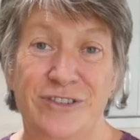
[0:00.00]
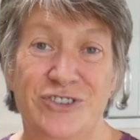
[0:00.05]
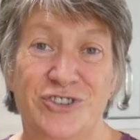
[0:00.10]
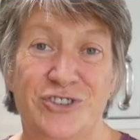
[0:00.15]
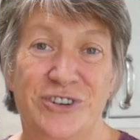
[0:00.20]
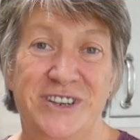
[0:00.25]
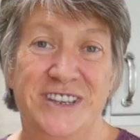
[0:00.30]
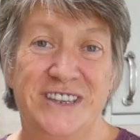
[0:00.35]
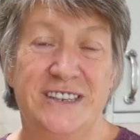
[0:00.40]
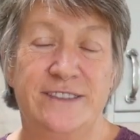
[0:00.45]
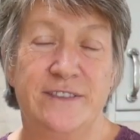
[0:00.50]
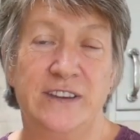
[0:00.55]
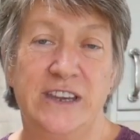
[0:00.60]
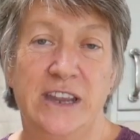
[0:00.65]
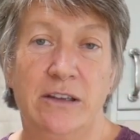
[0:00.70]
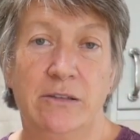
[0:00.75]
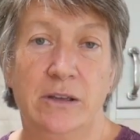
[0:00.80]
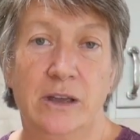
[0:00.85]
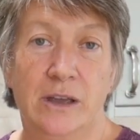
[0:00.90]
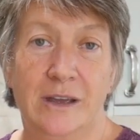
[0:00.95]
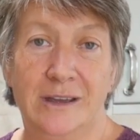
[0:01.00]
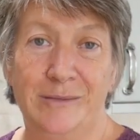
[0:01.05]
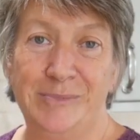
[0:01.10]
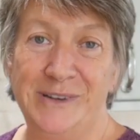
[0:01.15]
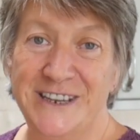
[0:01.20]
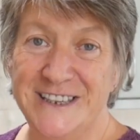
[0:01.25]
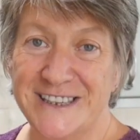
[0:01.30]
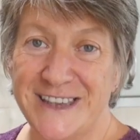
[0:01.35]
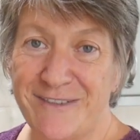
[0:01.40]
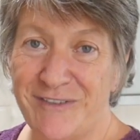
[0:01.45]
you're enjoying this video,
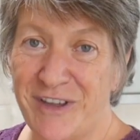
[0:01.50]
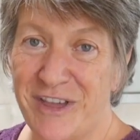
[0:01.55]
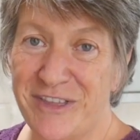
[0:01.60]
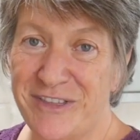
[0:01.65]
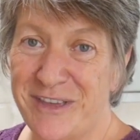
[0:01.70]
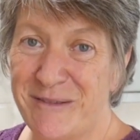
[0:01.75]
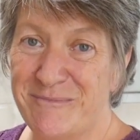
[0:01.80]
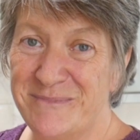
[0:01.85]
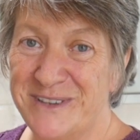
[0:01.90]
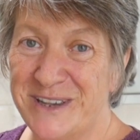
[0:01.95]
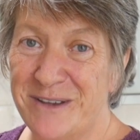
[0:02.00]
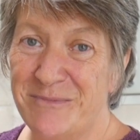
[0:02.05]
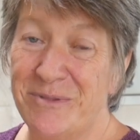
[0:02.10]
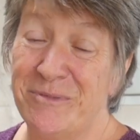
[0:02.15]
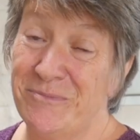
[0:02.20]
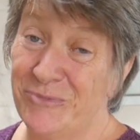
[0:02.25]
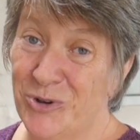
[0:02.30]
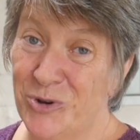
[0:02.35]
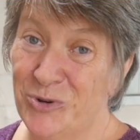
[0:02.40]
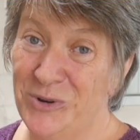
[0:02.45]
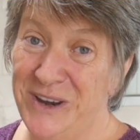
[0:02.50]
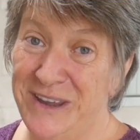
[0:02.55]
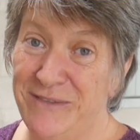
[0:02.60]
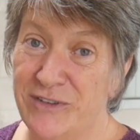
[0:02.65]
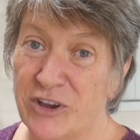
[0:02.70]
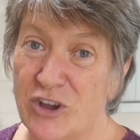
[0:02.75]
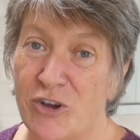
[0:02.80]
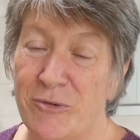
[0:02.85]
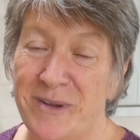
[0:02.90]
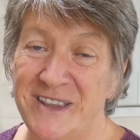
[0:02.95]
please give it a thumbs up or leave
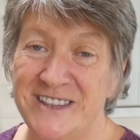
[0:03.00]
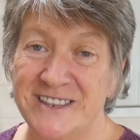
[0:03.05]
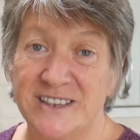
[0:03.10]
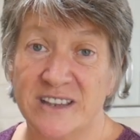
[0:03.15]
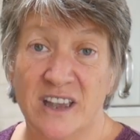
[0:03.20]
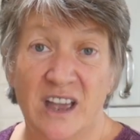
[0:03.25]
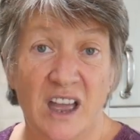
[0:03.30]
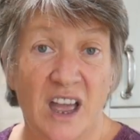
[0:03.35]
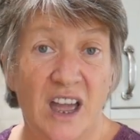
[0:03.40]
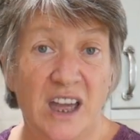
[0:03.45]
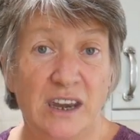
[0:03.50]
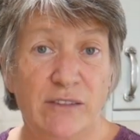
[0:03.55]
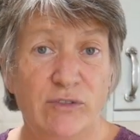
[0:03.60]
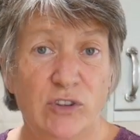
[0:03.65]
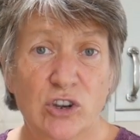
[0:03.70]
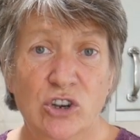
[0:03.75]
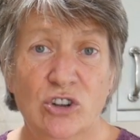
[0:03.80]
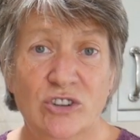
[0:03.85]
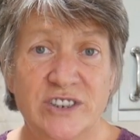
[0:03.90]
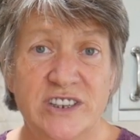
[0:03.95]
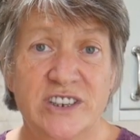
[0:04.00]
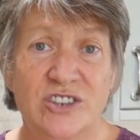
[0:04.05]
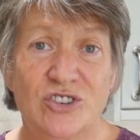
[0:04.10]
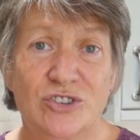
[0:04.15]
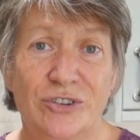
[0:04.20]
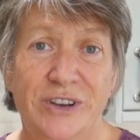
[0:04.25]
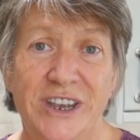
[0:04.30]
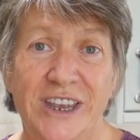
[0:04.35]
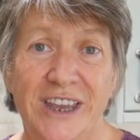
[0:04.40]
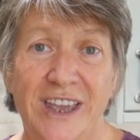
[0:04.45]
a comment. I And if you're not
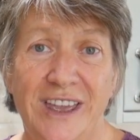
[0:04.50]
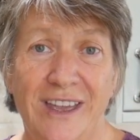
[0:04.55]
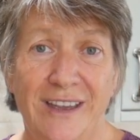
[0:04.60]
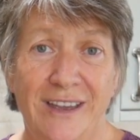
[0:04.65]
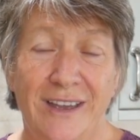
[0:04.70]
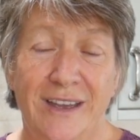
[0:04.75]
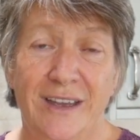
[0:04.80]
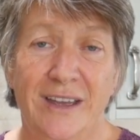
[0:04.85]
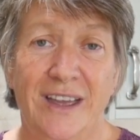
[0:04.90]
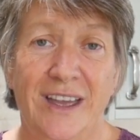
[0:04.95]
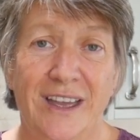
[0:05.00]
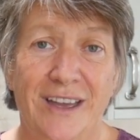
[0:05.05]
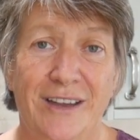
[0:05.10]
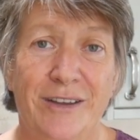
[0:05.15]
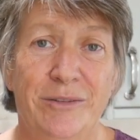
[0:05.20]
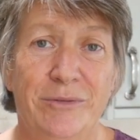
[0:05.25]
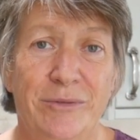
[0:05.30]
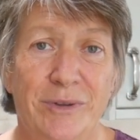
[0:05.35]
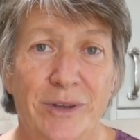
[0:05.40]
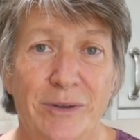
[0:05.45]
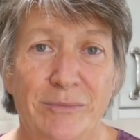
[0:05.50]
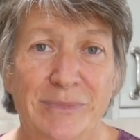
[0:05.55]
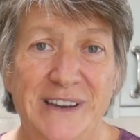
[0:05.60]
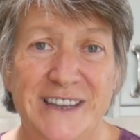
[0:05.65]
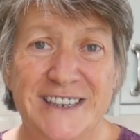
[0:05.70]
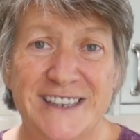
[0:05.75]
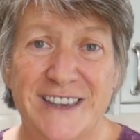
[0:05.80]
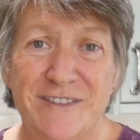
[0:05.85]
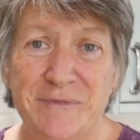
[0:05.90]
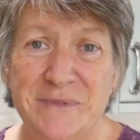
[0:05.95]
enjoying it,
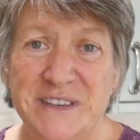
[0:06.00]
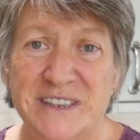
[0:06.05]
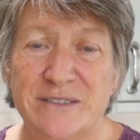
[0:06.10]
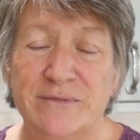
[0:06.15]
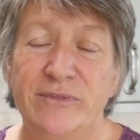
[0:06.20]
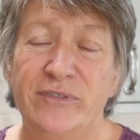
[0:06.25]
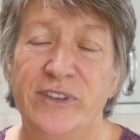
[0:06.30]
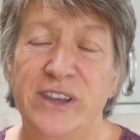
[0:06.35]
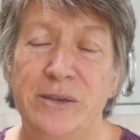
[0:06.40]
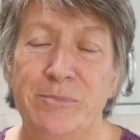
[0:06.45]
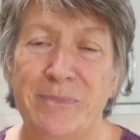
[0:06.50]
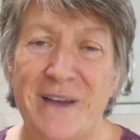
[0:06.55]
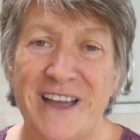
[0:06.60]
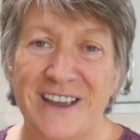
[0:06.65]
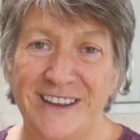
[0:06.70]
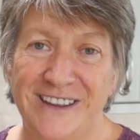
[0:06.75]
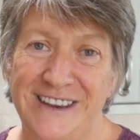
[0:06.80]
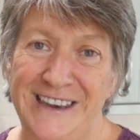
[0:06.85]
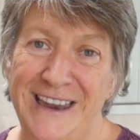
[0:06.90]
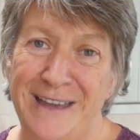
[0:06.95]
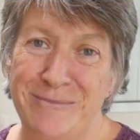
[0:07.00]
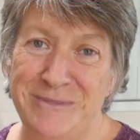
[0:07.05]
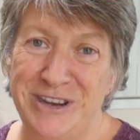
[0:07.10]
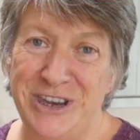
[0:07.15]
please give me some feedback and let